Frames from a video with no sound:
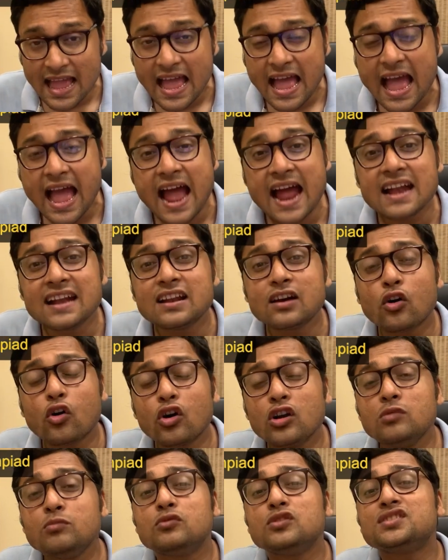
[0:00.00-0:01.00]
and
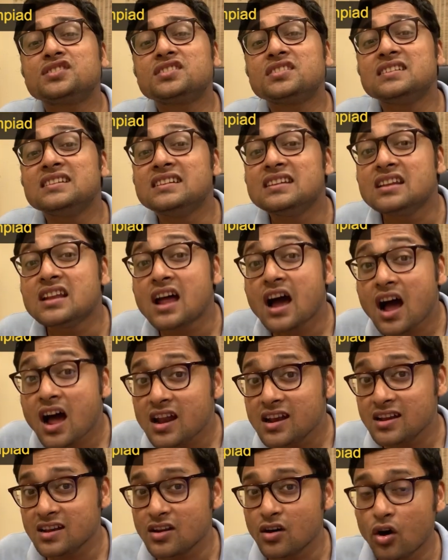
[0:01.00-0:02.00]
almost
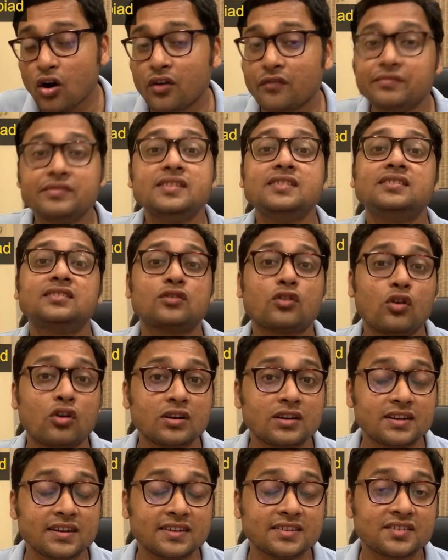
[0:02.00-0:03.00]
none of these
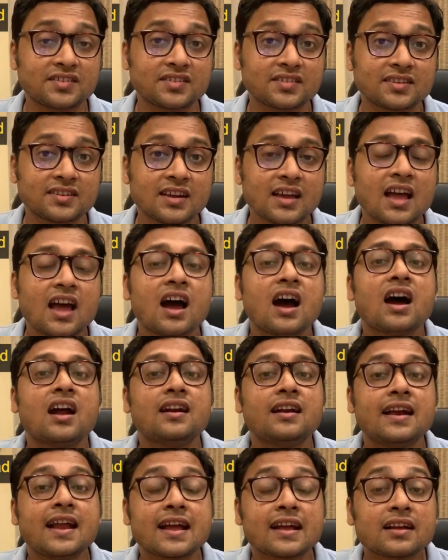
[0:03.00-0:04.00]
contests are
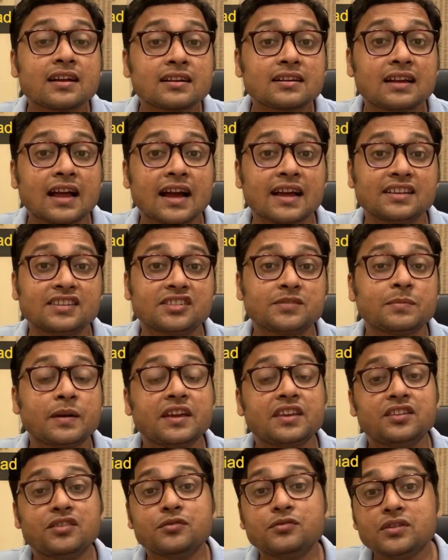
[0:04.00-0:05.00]
recognized
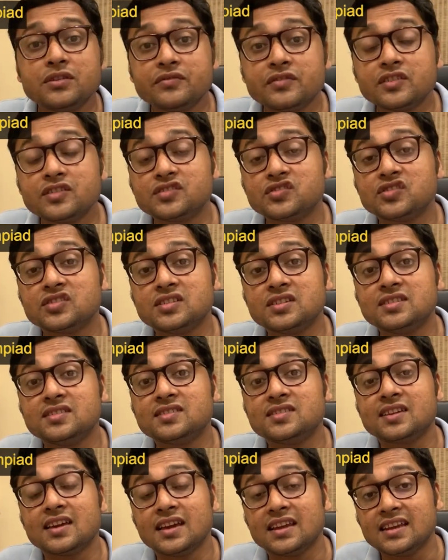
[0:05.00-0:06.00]
by
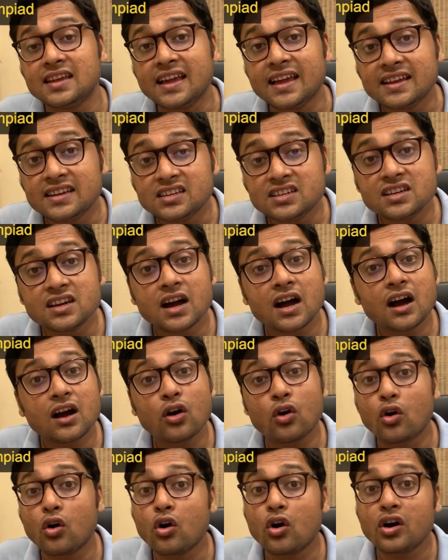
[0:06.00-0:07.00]
universities in India
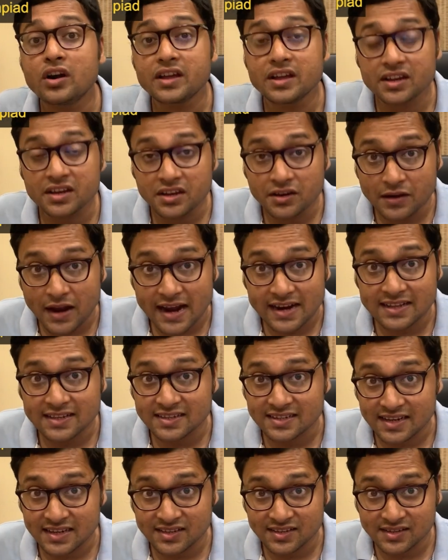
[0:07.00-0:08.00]
or in United
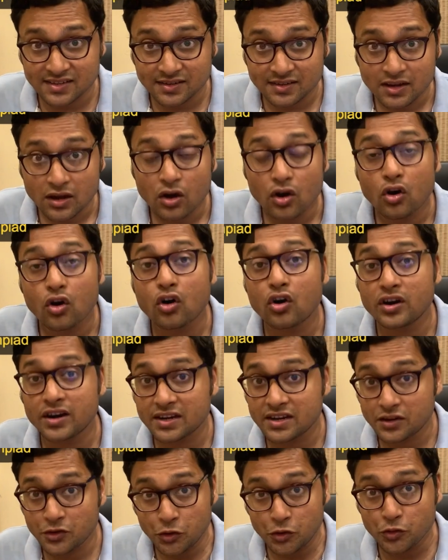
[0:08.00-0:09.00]
States or
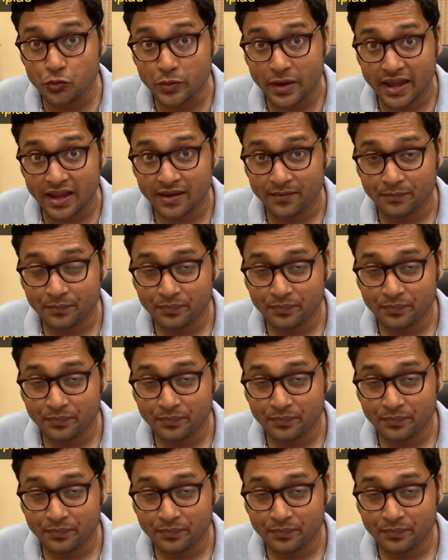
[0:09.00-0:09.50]
in UK.